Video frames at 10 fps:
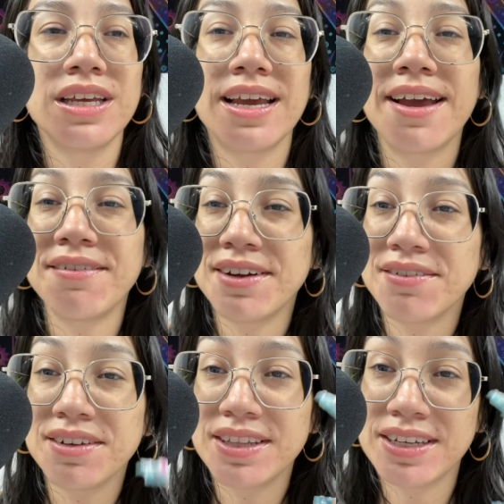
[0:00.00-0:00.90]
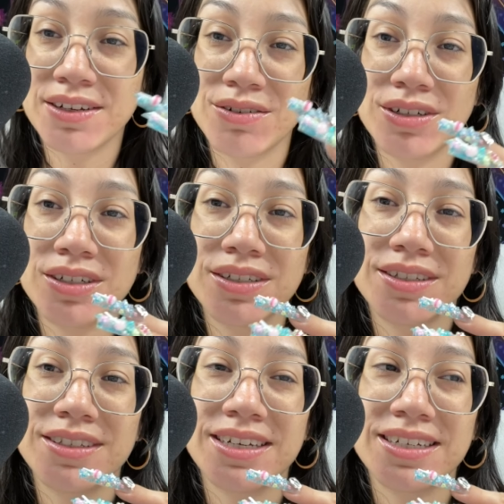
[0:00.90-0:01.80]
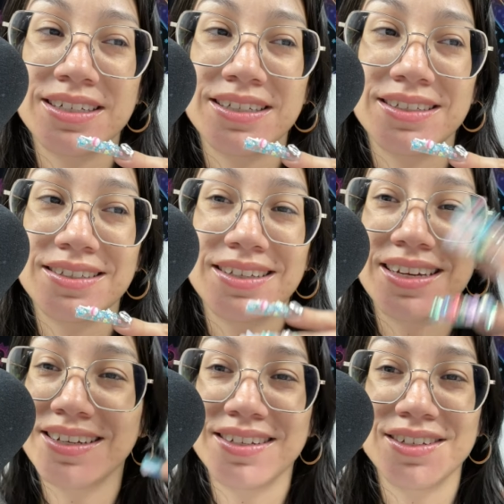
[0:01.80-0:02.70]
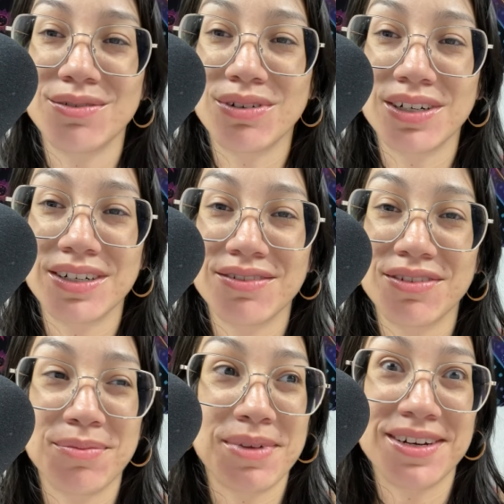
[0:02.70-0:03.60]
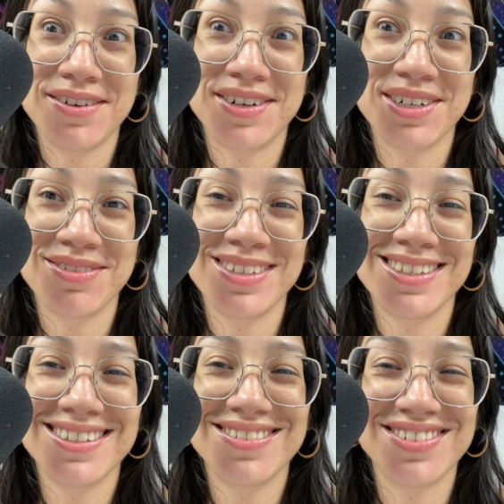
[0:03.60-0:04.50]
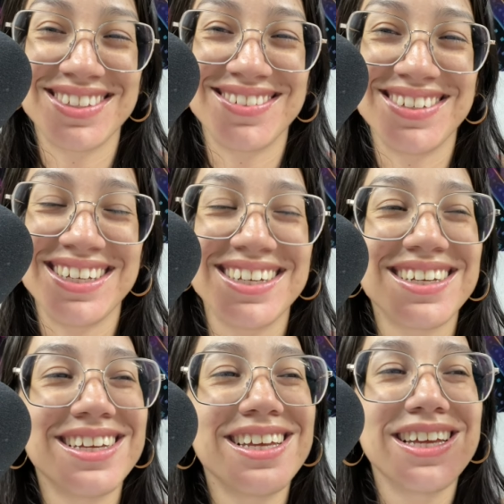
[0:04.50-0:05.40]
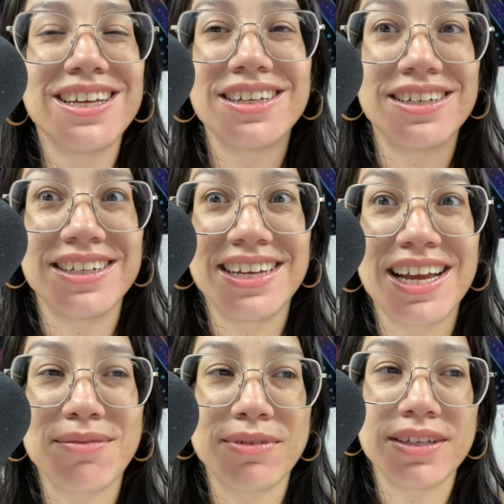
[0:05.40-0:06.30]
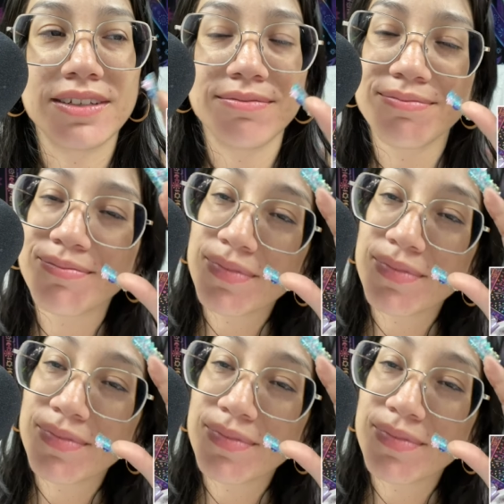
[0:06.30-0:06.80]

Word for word: having everything in order so that I could just work from my new office for the week. Didn't happen